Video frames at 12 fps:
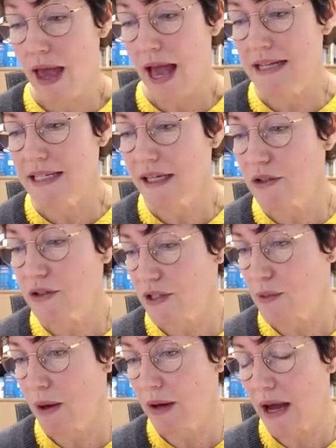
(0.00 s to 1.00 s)
and tells us
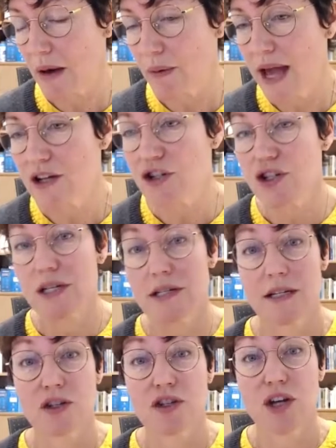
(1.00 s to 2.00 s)
about how energy is
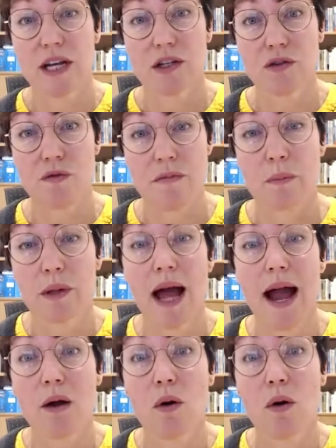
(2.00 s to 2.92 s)
exchanged from the black